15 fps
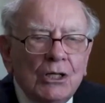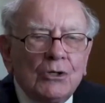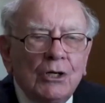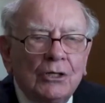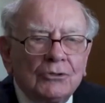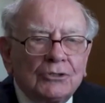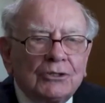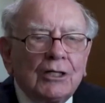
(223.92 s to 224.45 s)

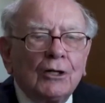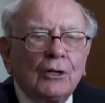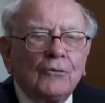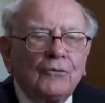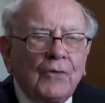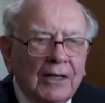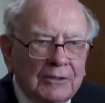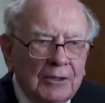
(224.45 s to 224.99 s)
they're still
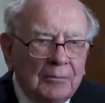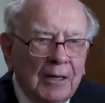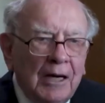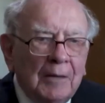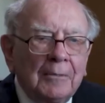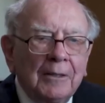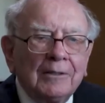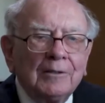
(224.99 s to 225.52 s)
affected
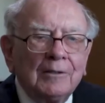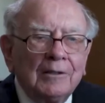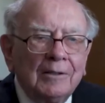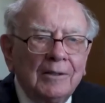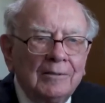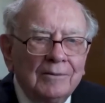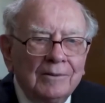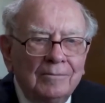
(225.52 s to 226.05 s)
by
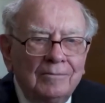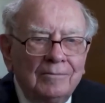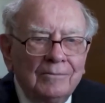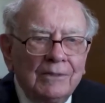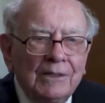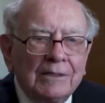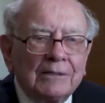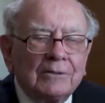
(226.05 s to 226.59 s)

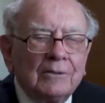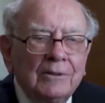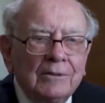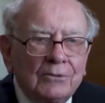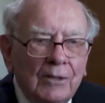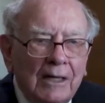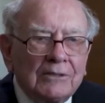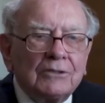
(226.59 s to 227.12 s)
the
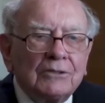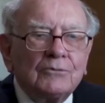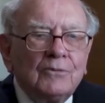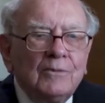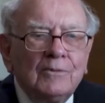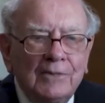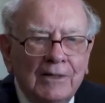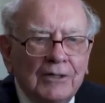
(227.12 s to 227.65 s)
crisis,
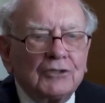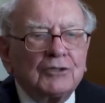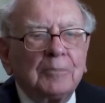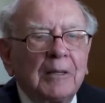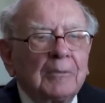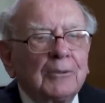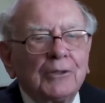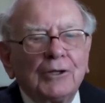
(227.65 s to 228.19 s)
various
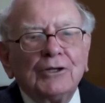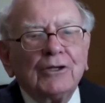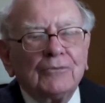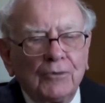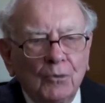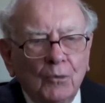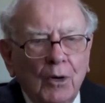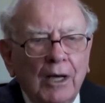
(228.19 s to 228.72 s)
people in different